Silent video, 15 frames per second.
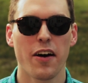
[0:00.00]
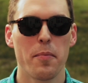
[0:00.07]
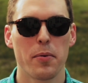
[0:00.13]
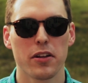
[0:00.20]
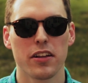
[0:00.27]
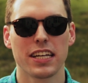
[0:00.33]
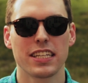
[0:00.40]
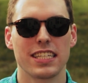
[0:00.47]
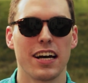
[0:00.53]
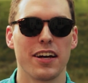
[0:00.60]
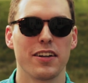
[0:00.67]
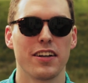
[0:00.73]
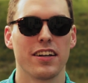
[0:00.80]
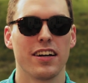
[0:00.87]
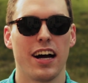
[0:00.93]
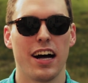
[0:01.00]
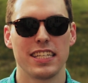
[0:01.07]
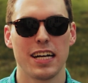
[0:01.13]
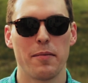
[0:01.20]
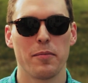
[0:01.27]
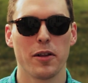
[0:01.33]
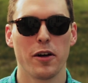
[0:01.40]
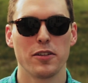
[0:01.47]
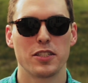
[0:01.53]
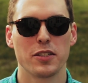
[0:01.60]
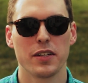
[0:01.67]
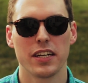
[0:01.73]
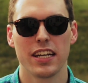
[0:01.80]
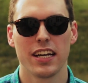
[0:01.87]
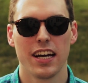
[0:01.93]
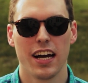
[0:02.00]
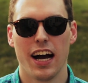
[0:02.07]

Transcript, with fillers: I'll put a link down below to it.